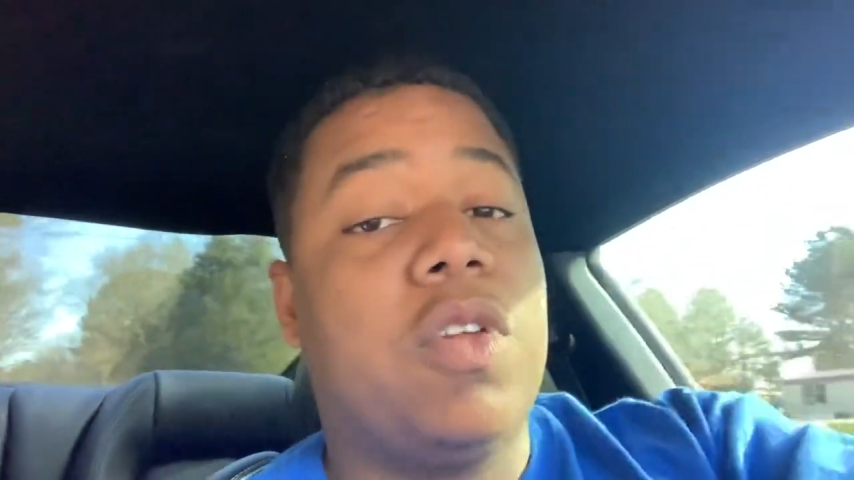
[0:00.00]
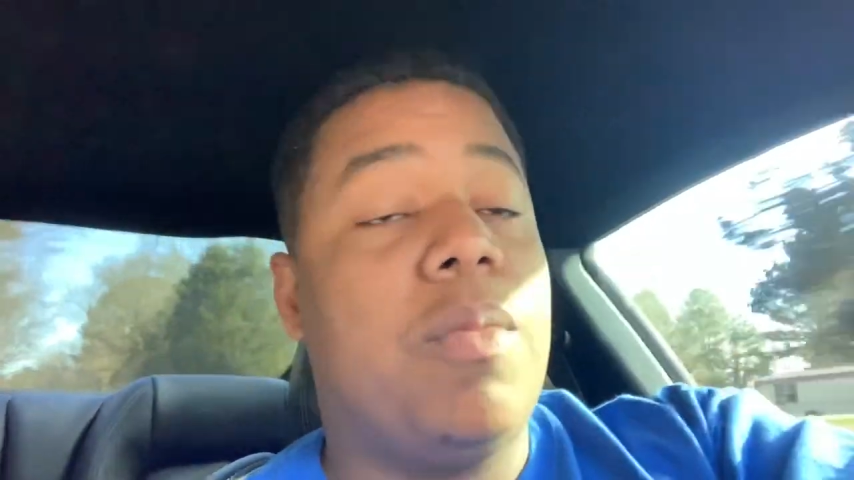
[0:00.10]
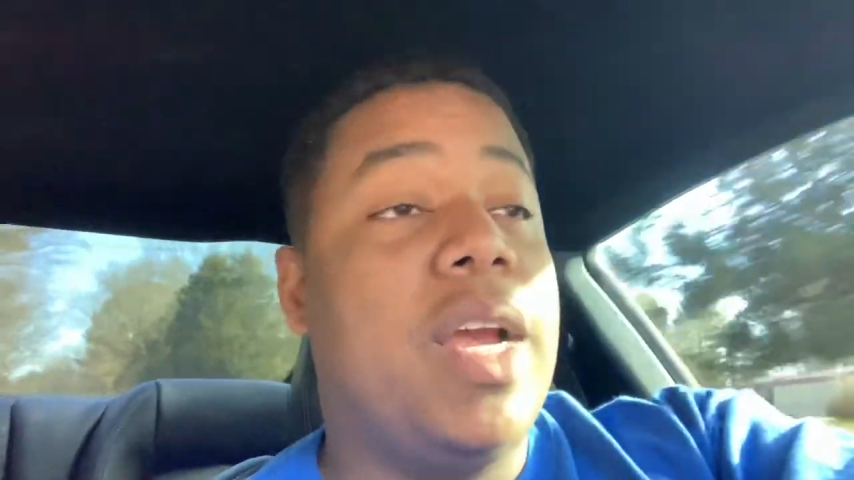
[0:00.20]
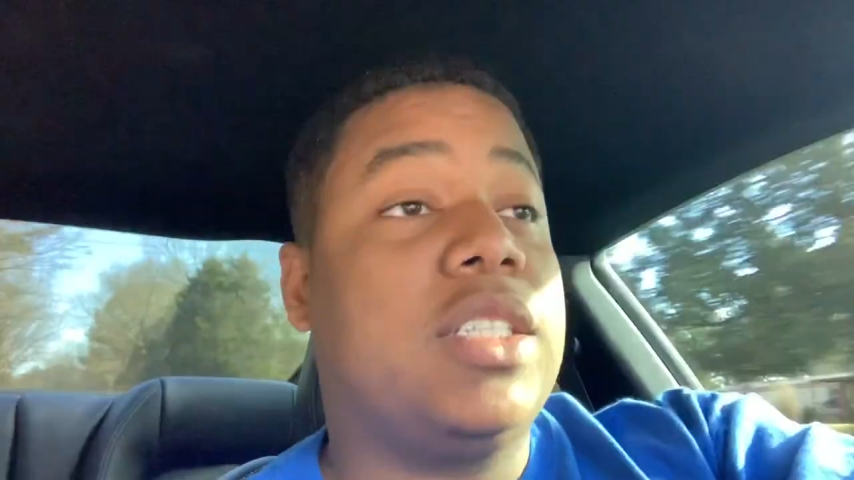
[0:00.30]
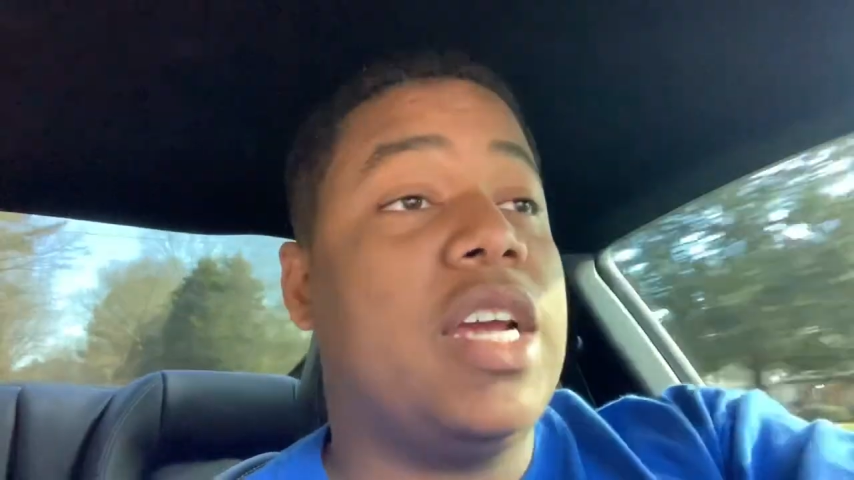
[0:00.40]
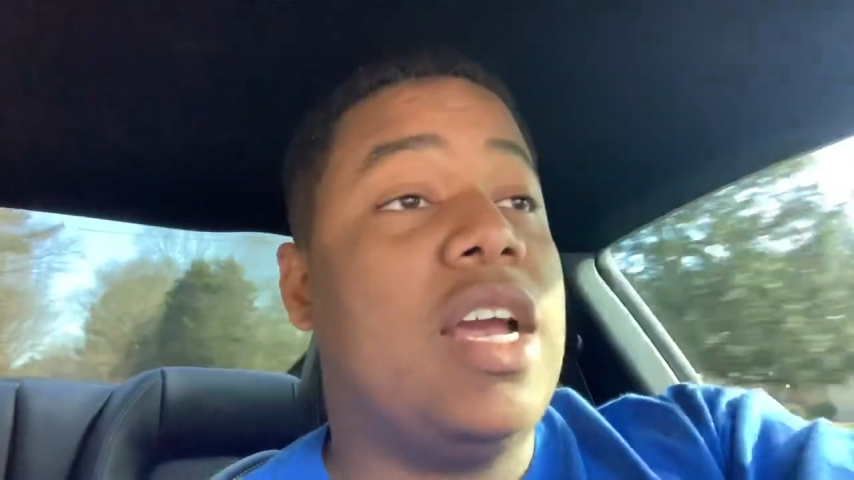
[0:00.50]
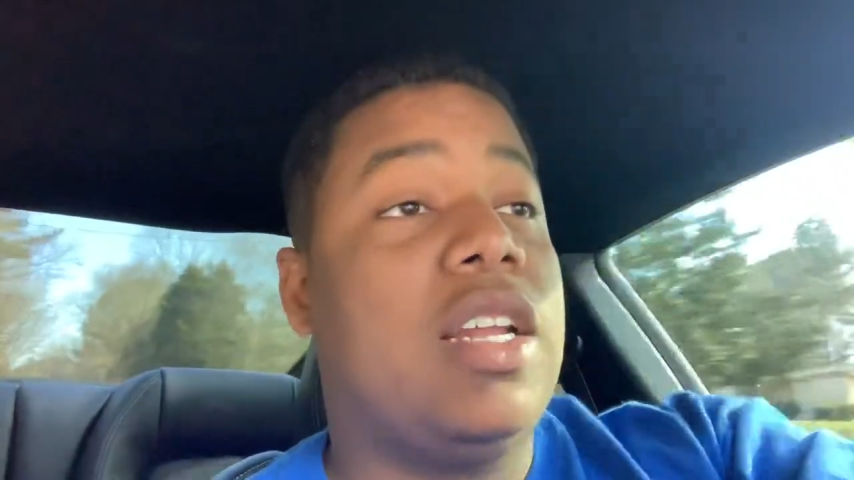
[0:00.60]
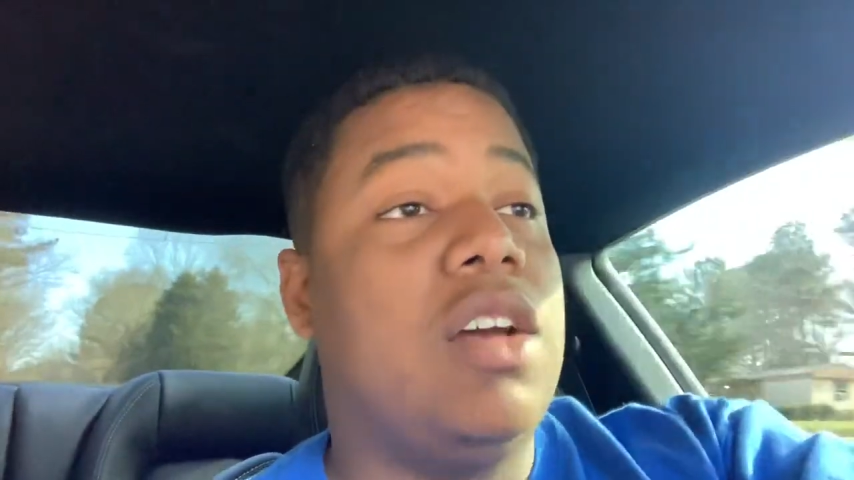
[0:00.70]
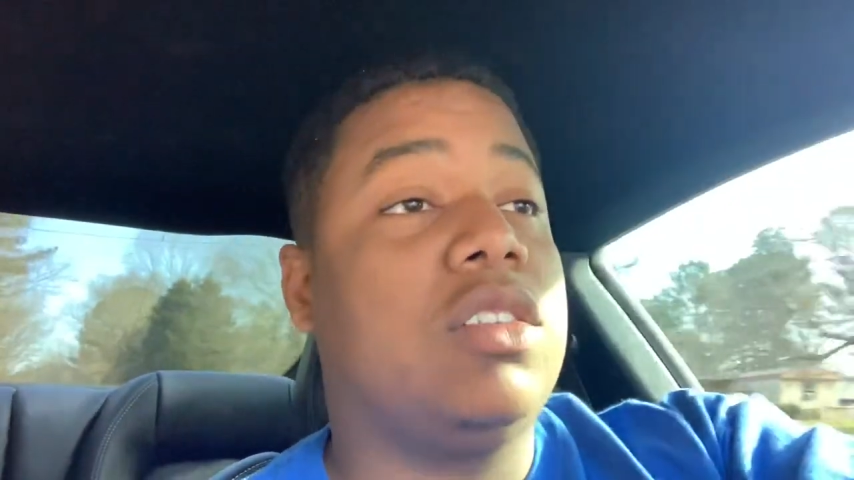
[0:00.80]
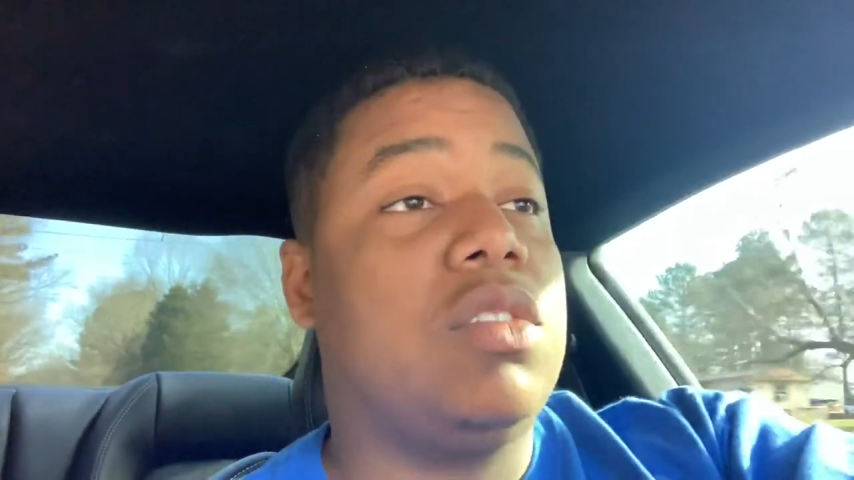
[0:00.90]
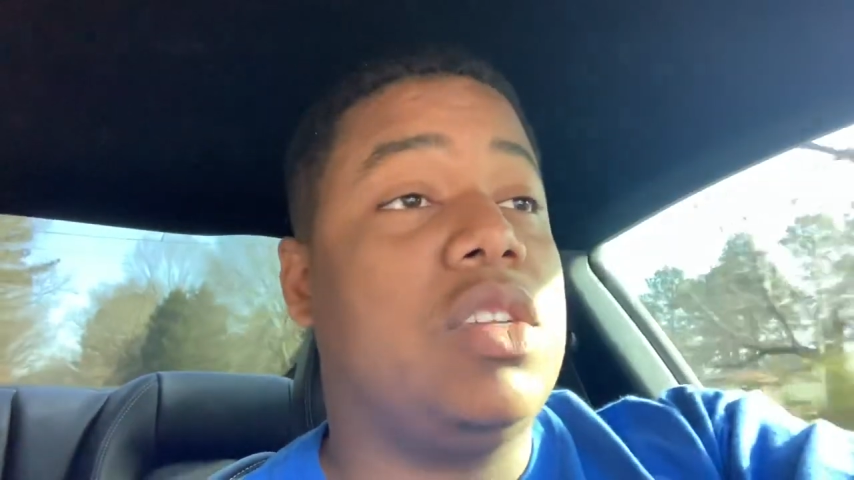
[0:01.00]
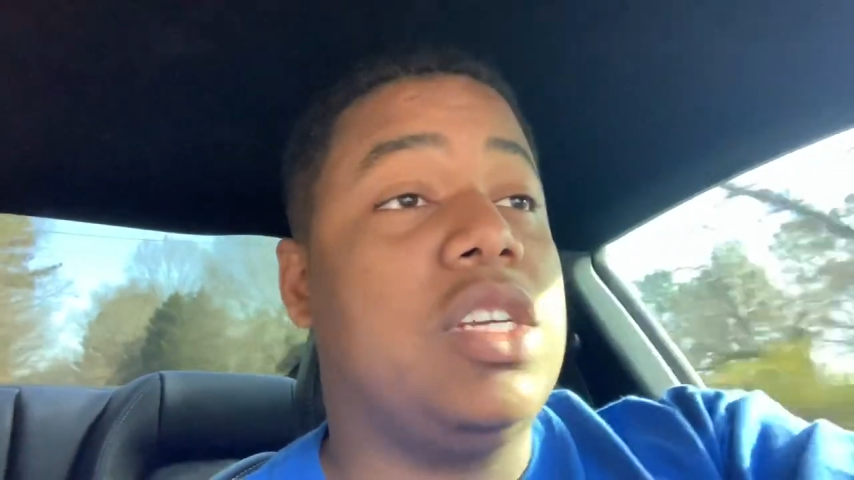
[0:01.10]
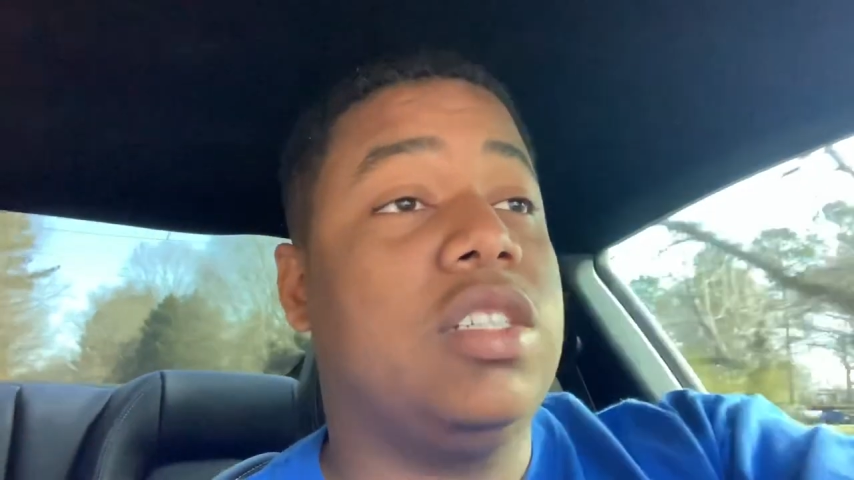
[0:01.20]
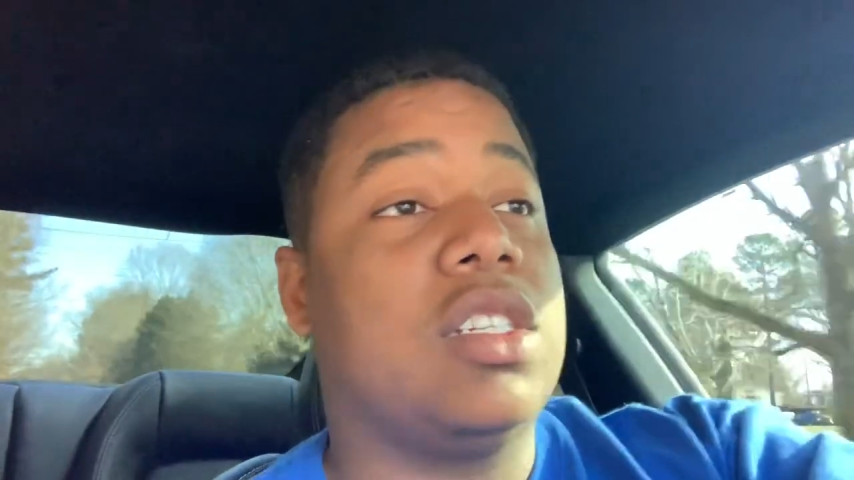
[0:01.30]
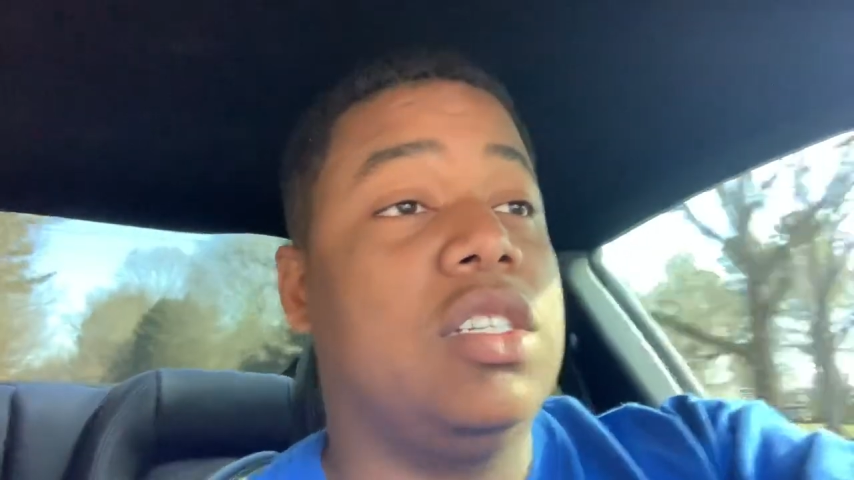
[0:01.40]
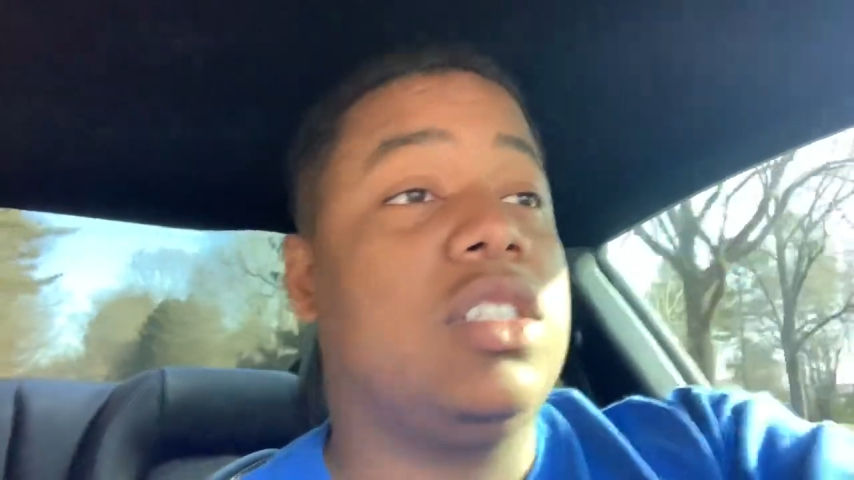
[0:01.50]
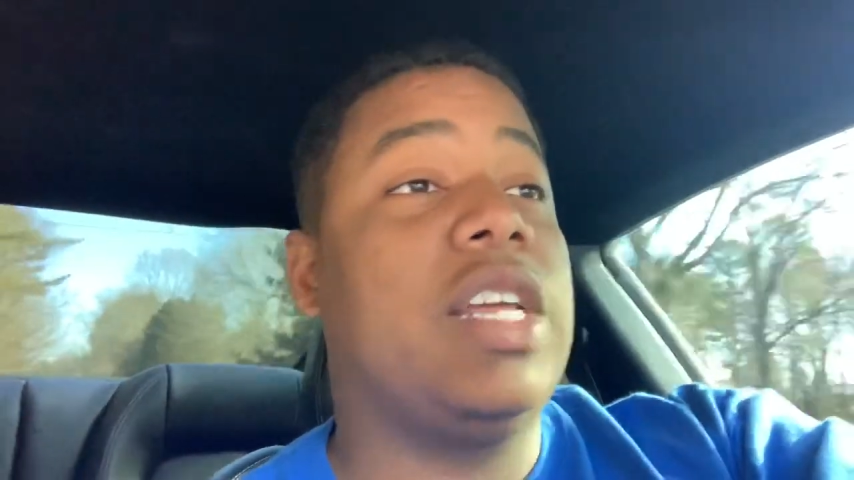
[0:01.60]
Flowmaster Outlaws on these because